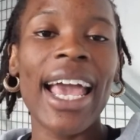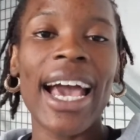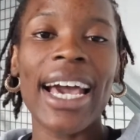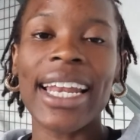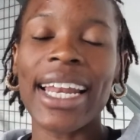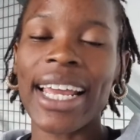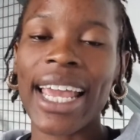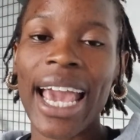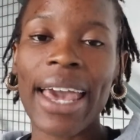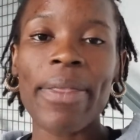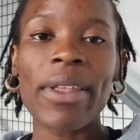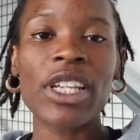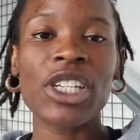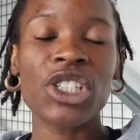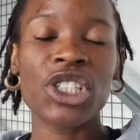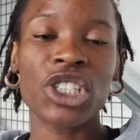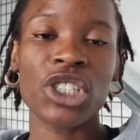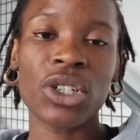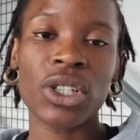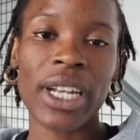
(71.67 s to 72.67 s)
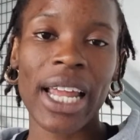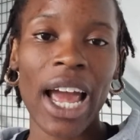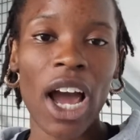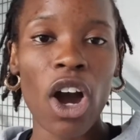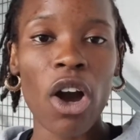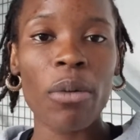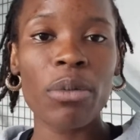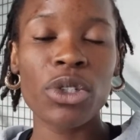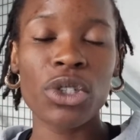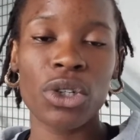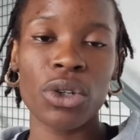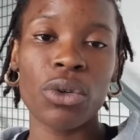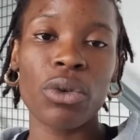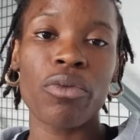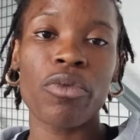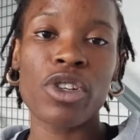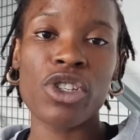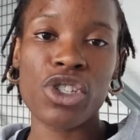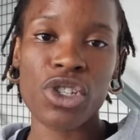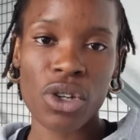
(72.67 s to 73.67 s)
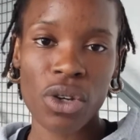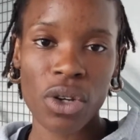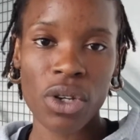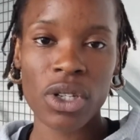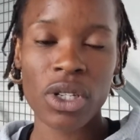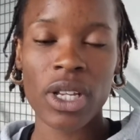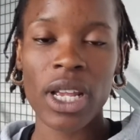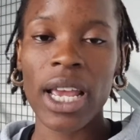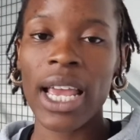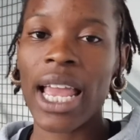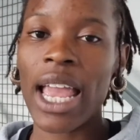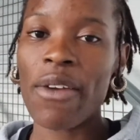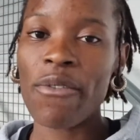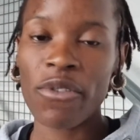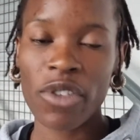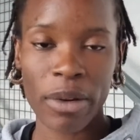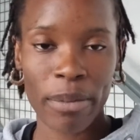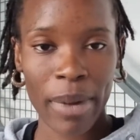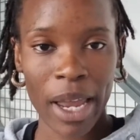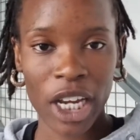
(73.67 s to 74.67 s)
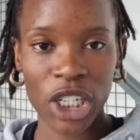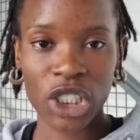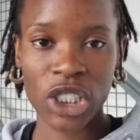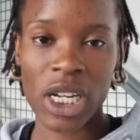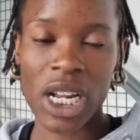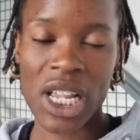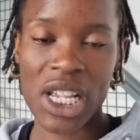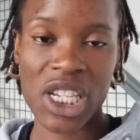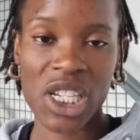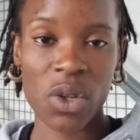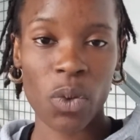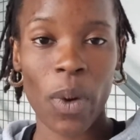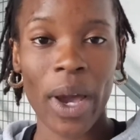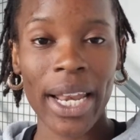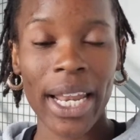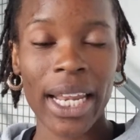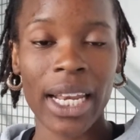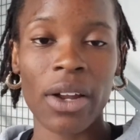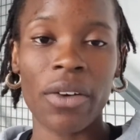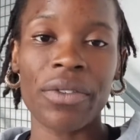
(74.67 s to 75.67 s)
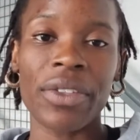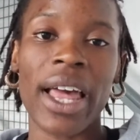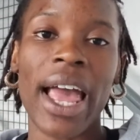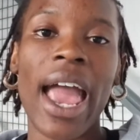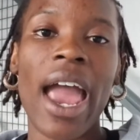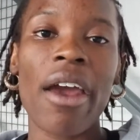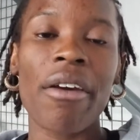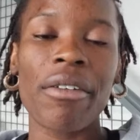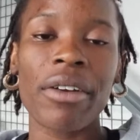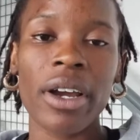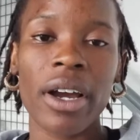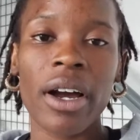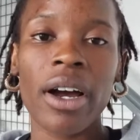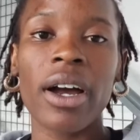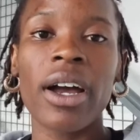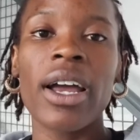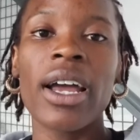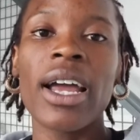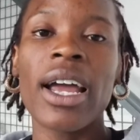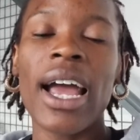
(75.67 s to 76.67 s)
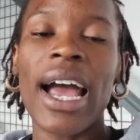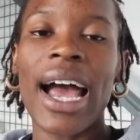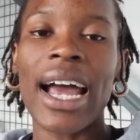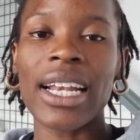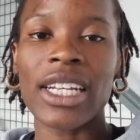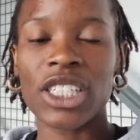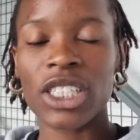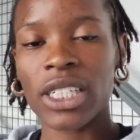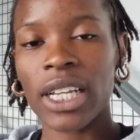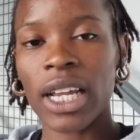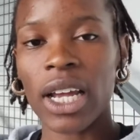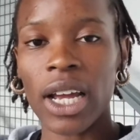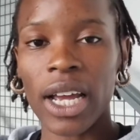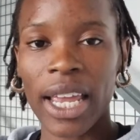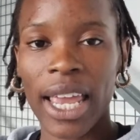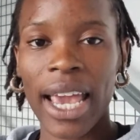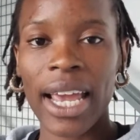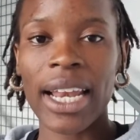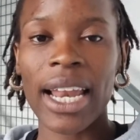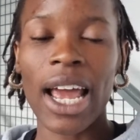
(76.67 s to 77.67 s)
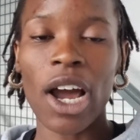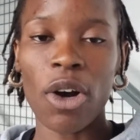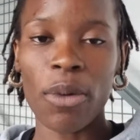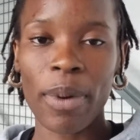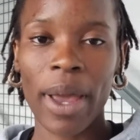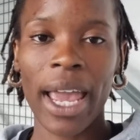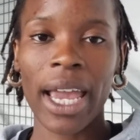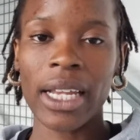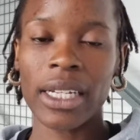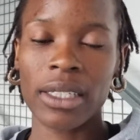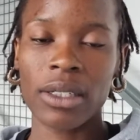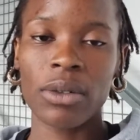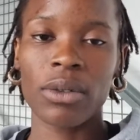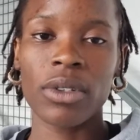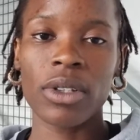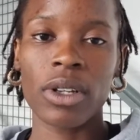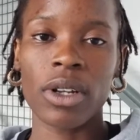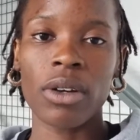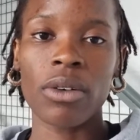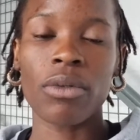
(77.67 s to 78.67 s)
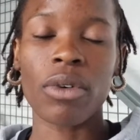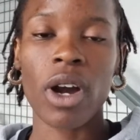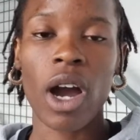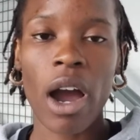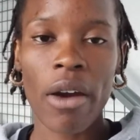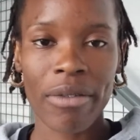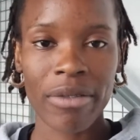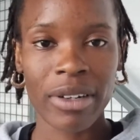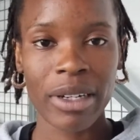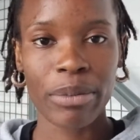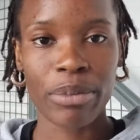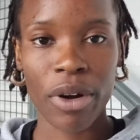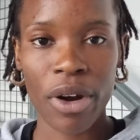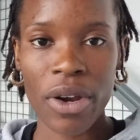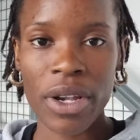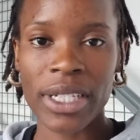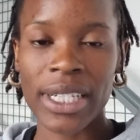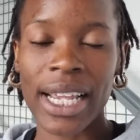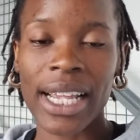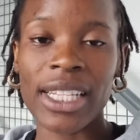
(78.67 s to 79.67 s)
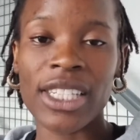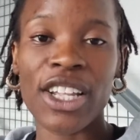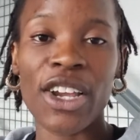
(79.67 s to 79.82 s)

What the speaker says: And again, this is just going to help to reduce inflammation and swelling of the area and just again help aid the recovery process.